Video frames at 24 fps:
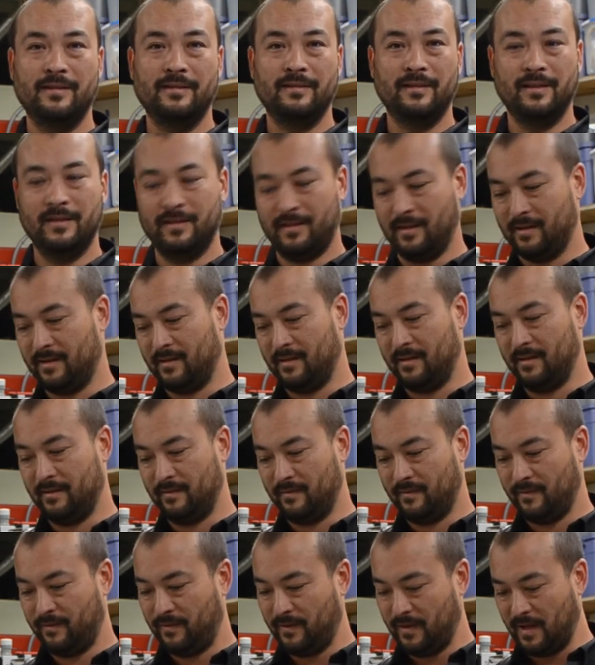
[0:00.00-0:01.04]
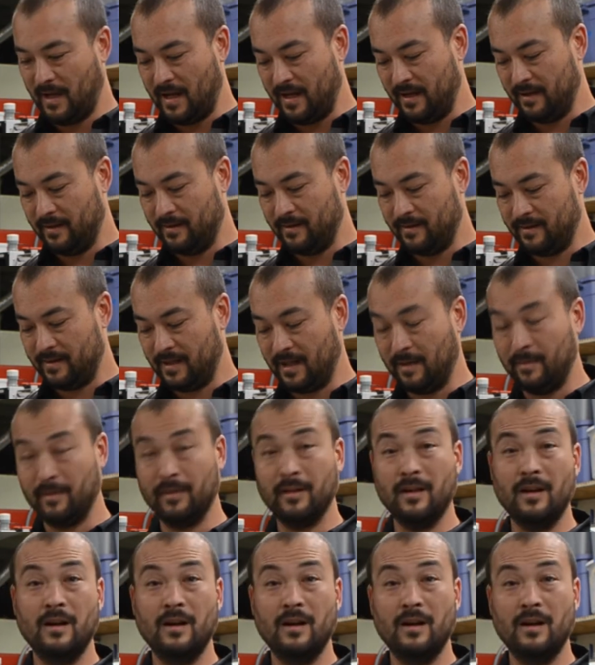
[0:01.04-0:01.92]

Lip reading: it doesn't fly under the table.